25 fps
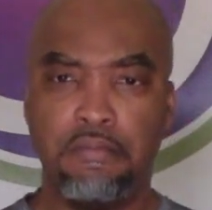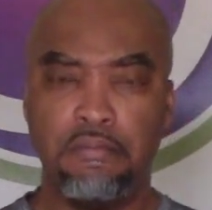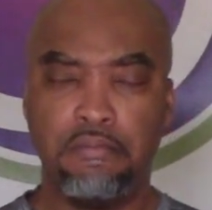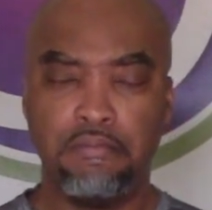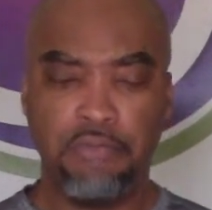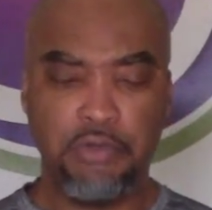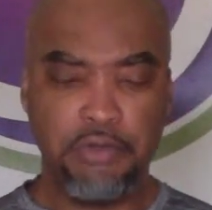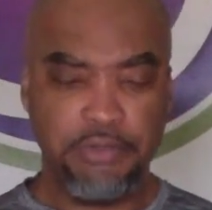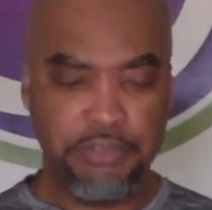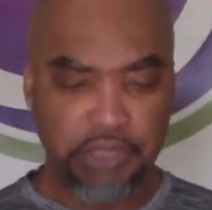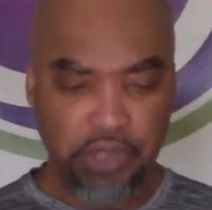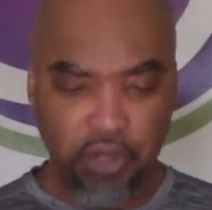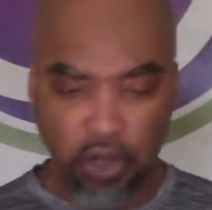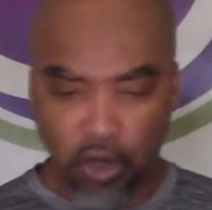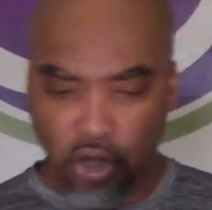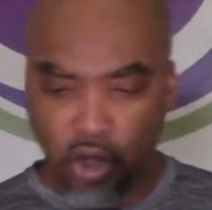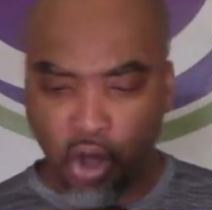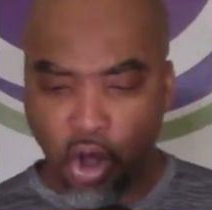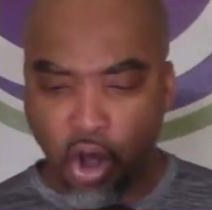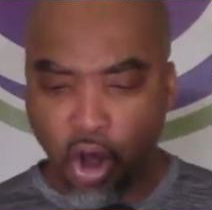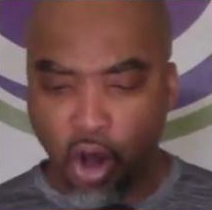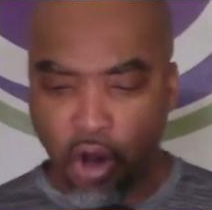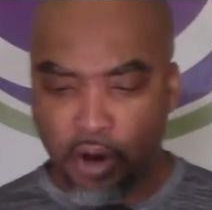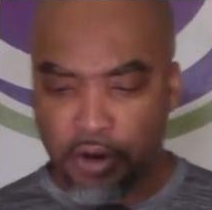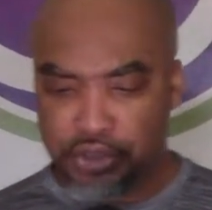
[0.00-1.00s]
You see a
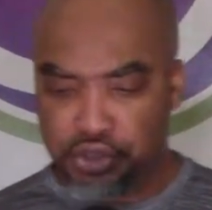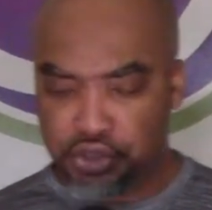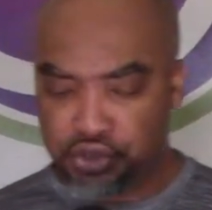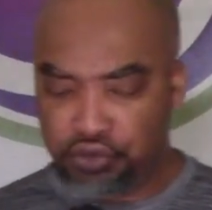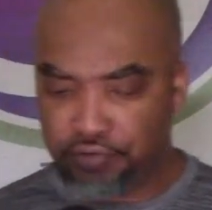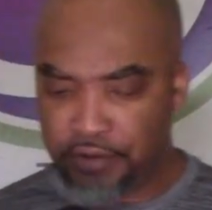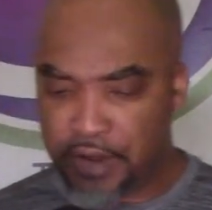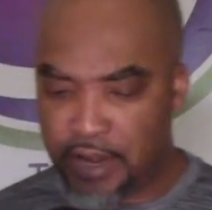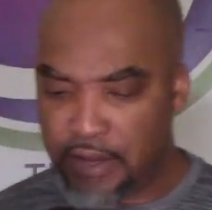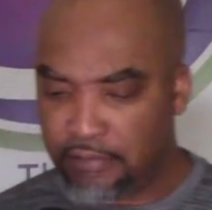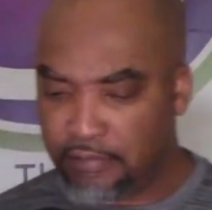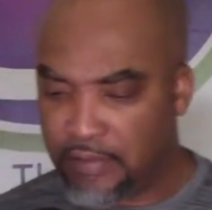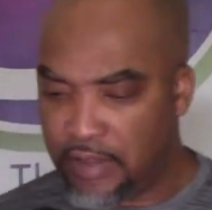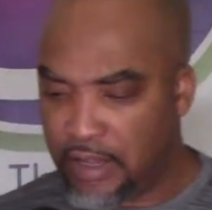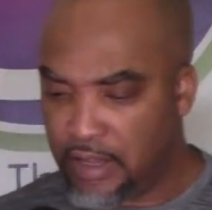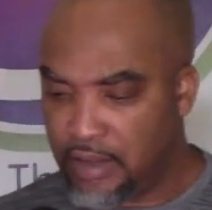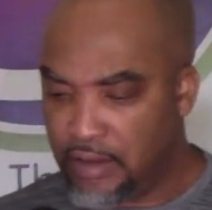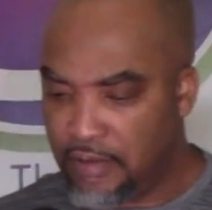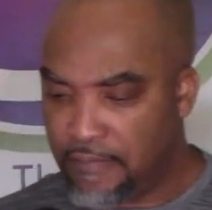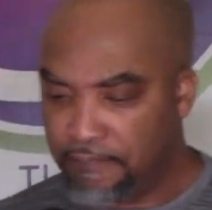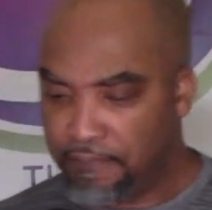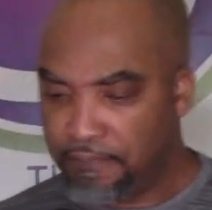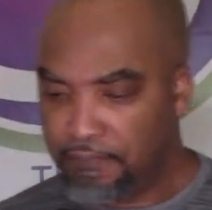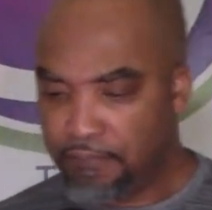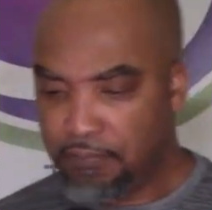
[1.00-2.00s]
card trick, they
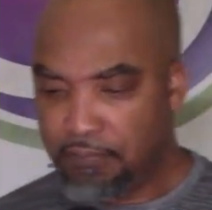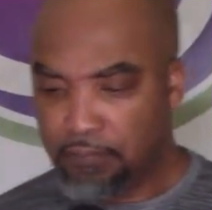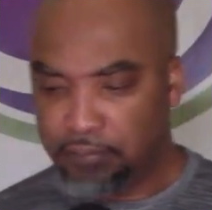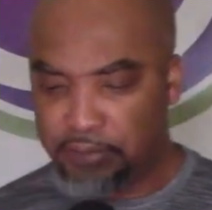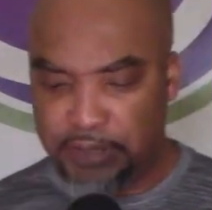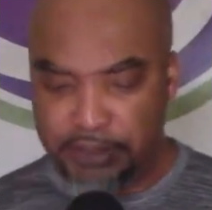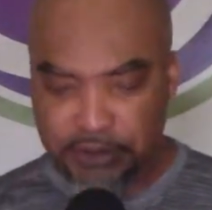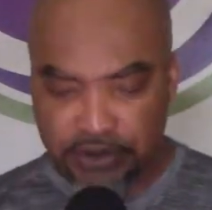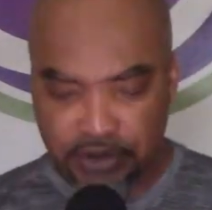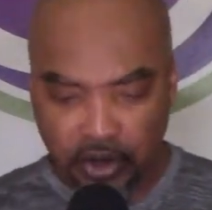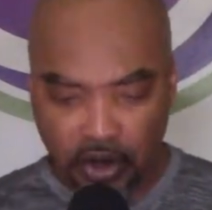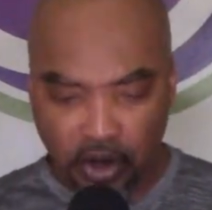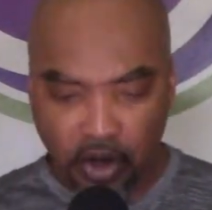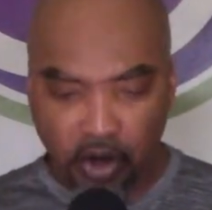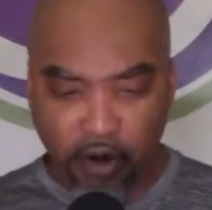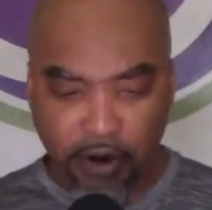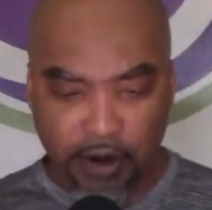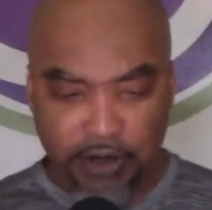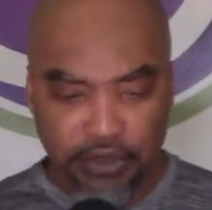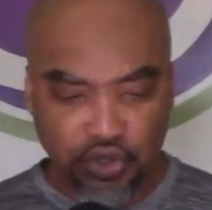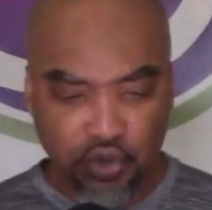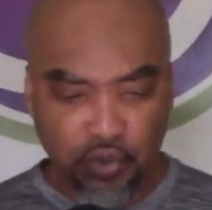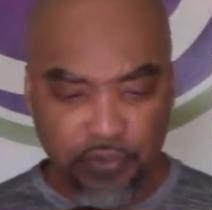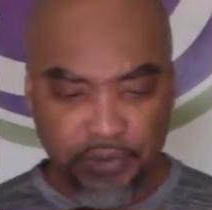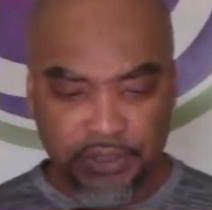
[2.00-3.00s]
place the
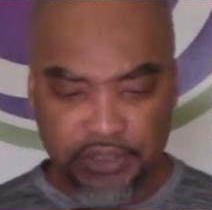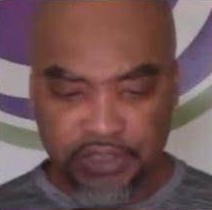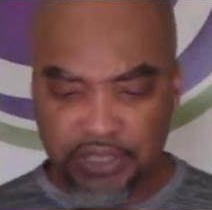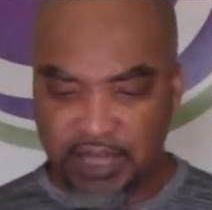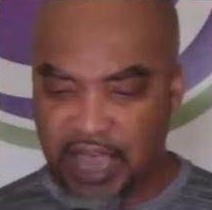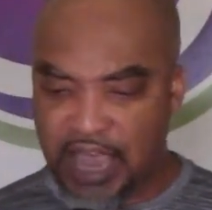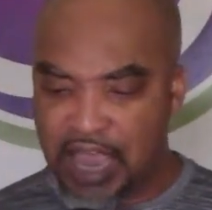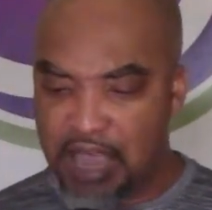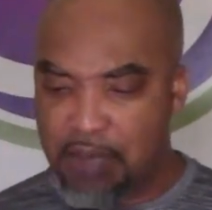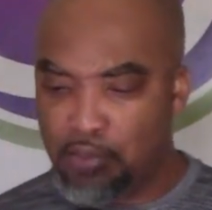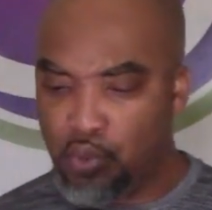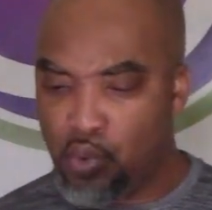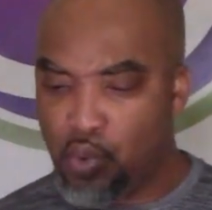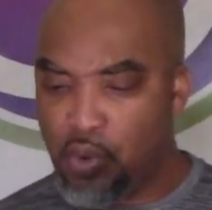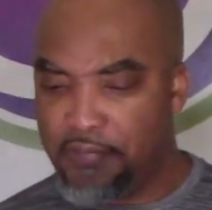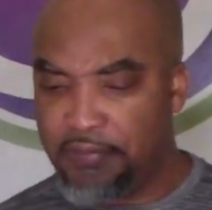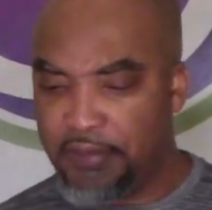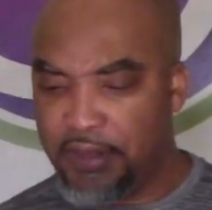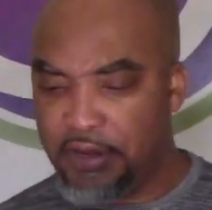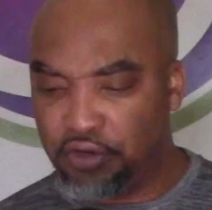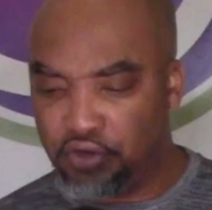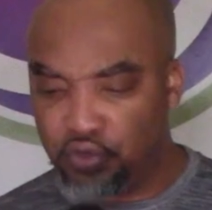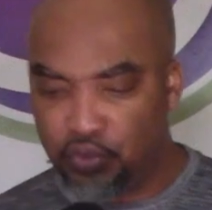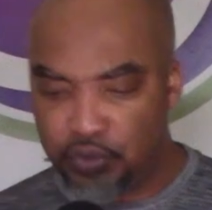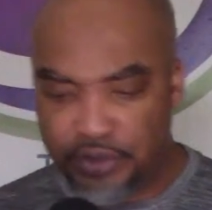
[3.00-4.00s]
cards on the table and
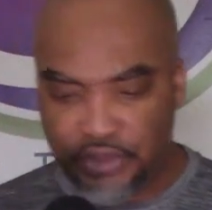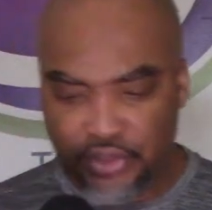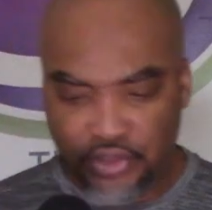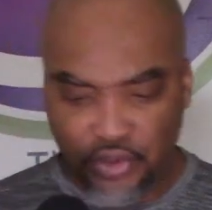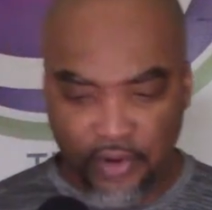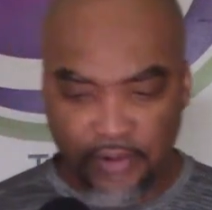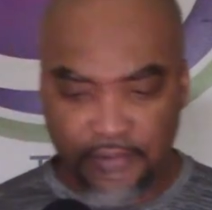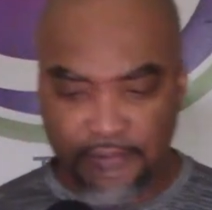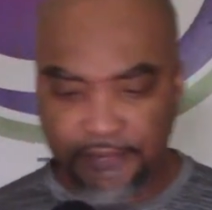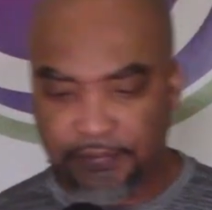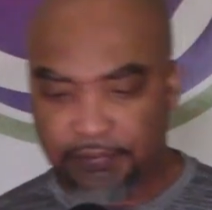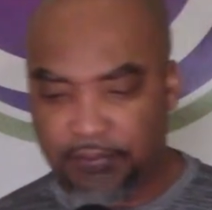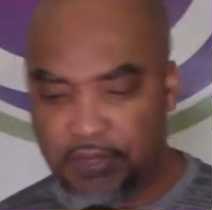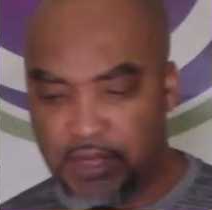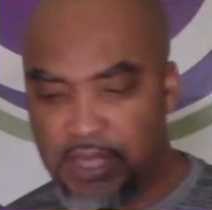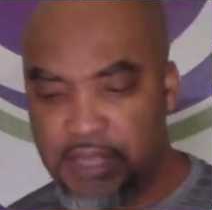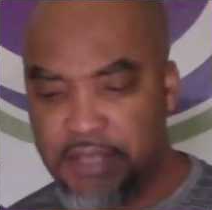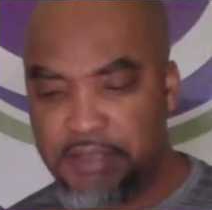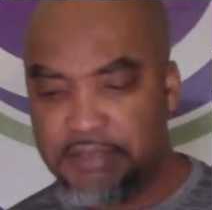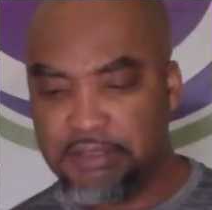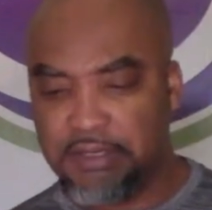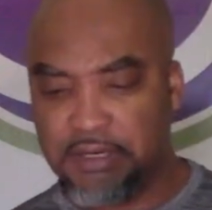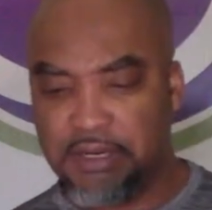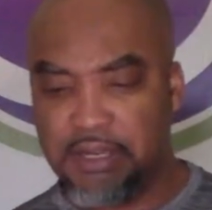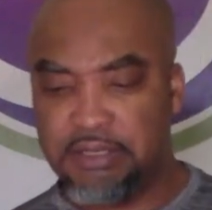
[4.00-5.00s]
they do certain
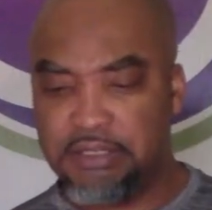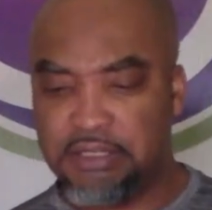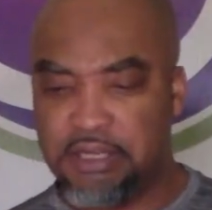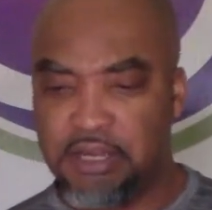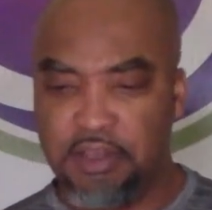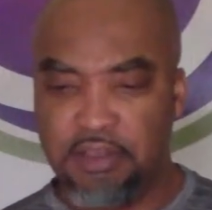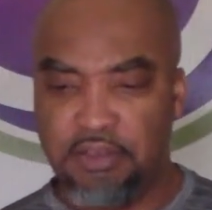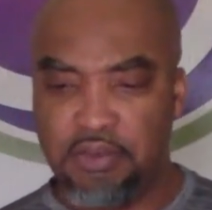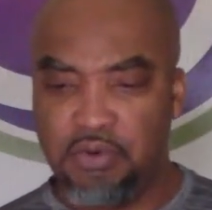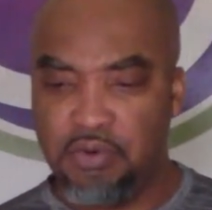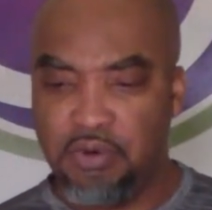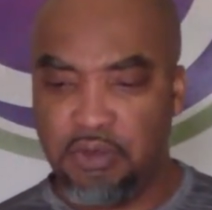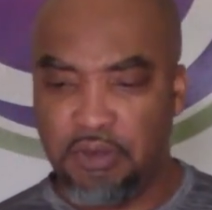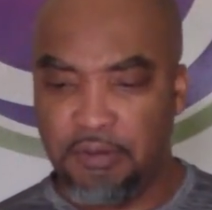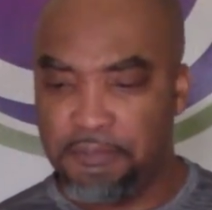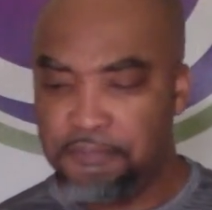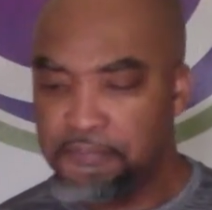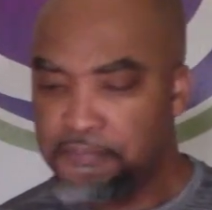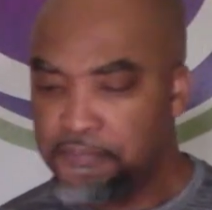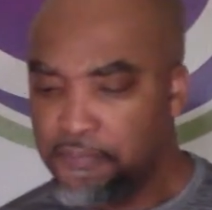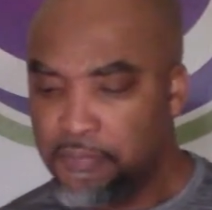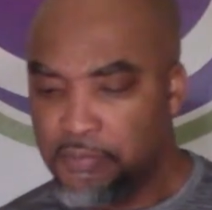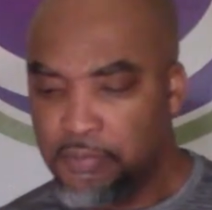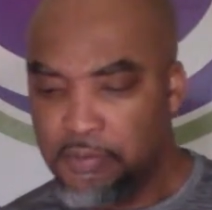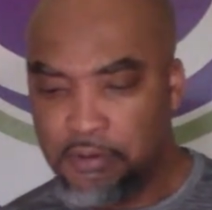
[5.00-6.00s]
things and they tell you to,
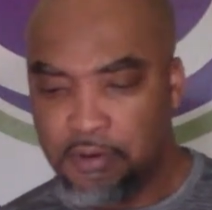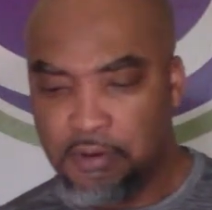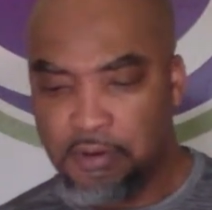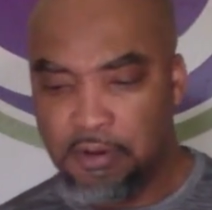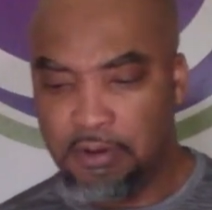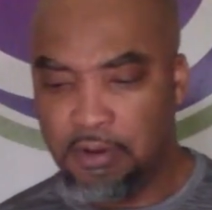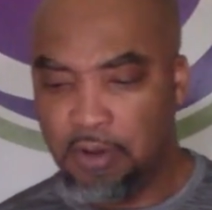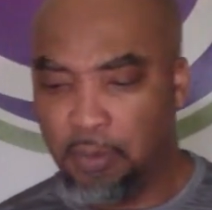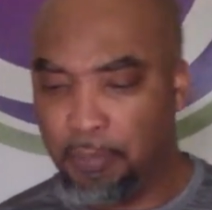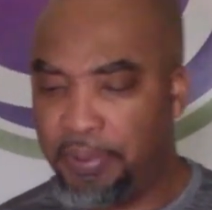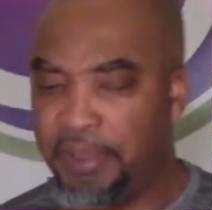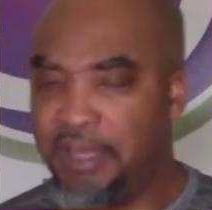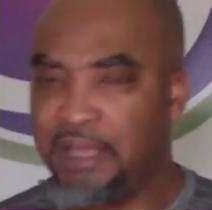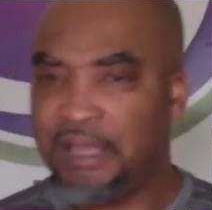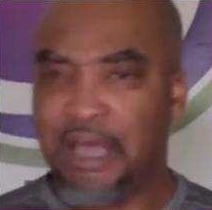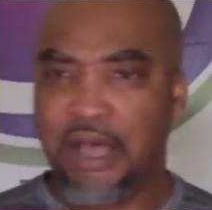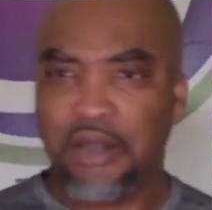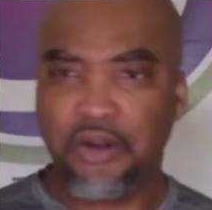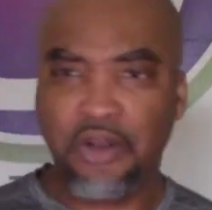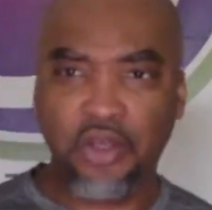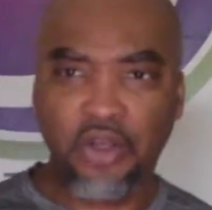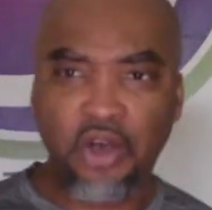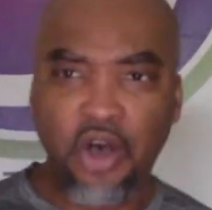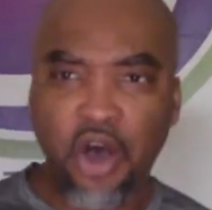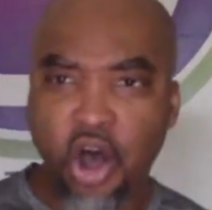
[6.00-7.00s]
you know, pick out
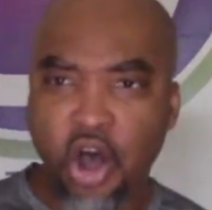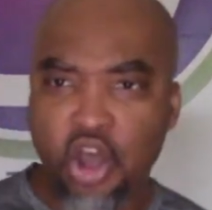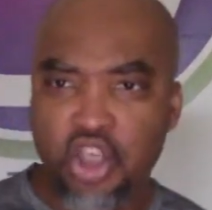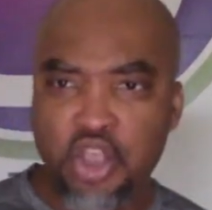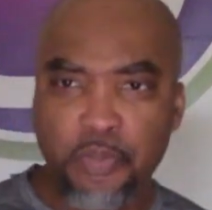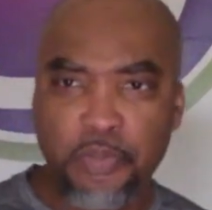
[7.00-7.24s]
a card.